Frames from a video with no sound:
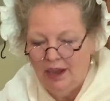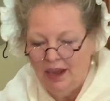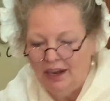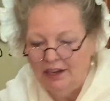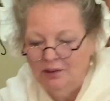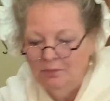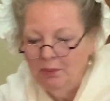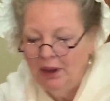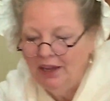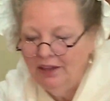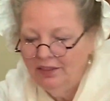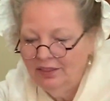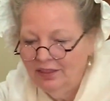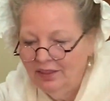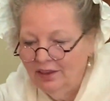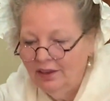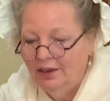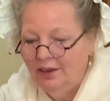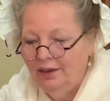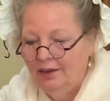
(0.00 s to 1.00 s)
And you might
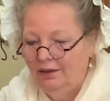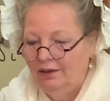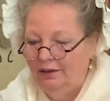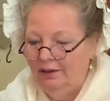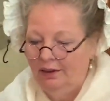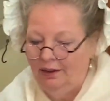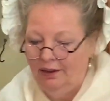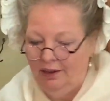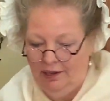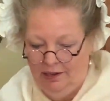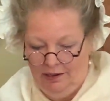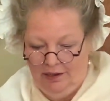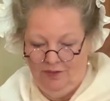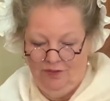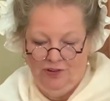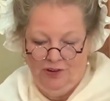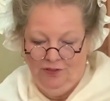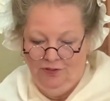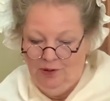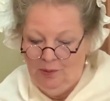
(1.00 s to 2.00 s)
think,
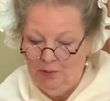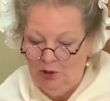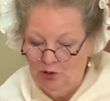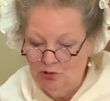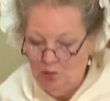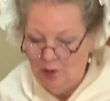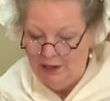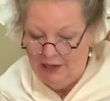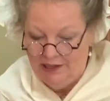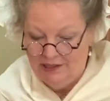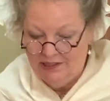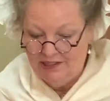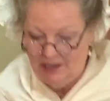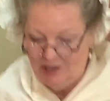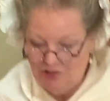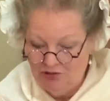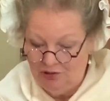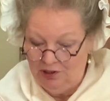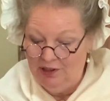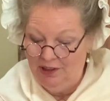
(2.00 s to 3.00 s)
if you're from the 20th
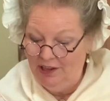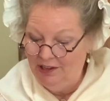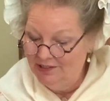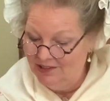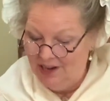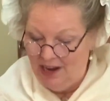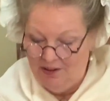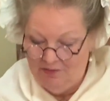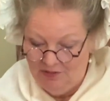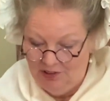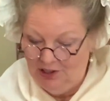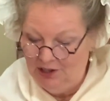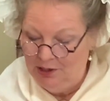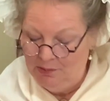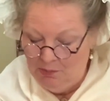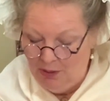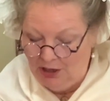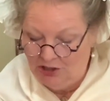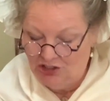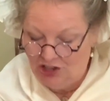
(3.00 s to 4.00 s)
century, that's not
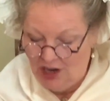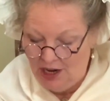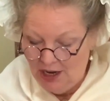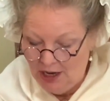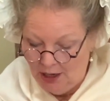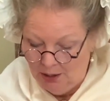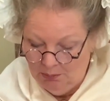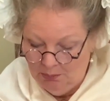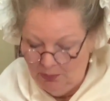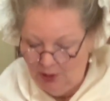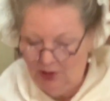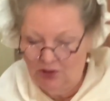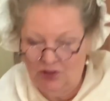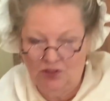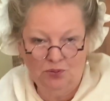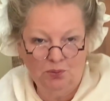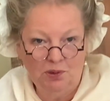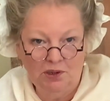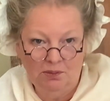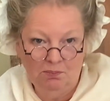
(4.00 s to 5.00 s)
very much hem
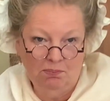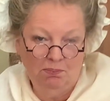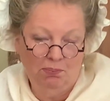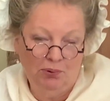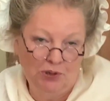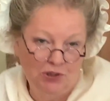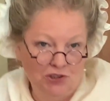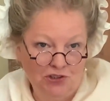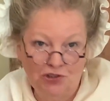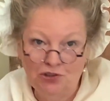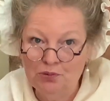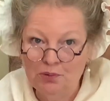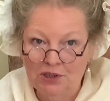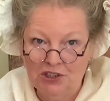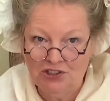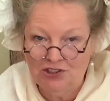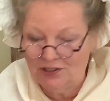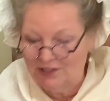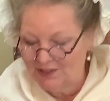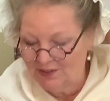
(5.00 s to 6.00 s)
because we put two
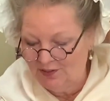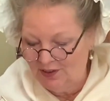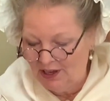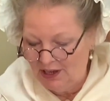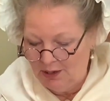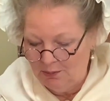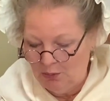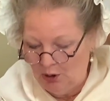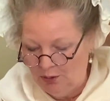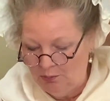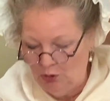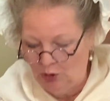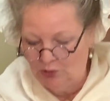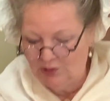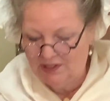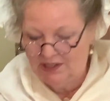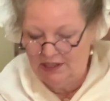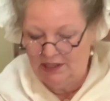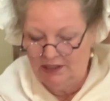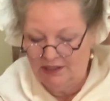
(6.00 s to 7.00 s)
inches of hem on
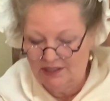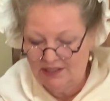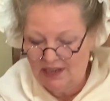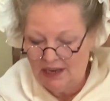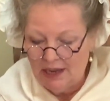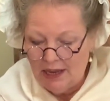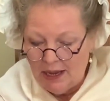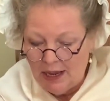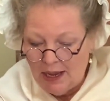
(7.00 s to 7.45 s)
most things.